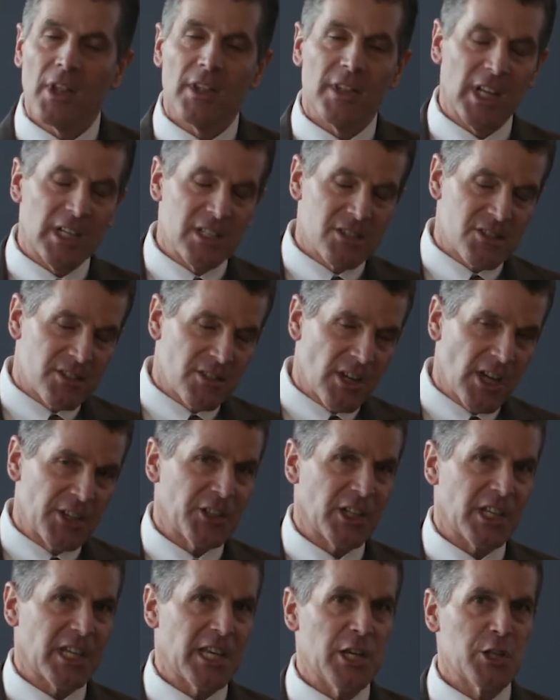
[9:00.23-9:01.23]
That is not
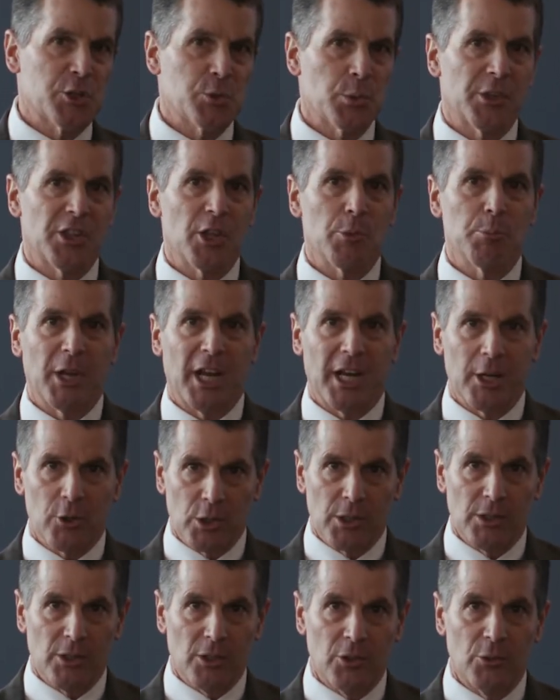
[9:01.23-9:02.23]
the case with the
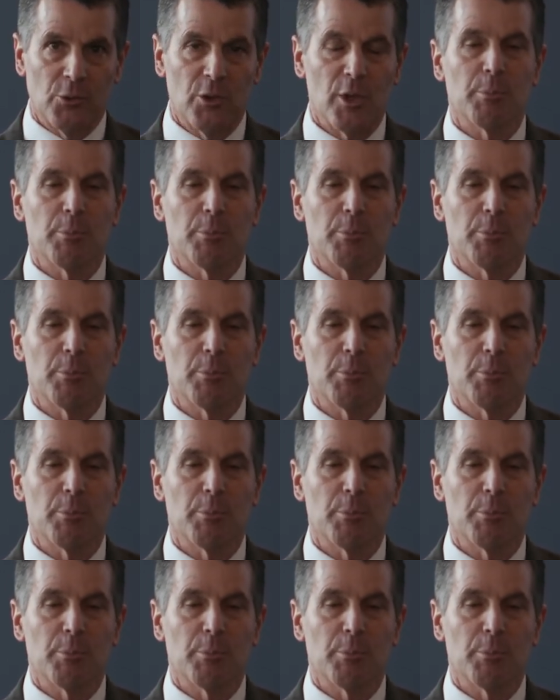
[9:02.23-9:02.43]
parent loan.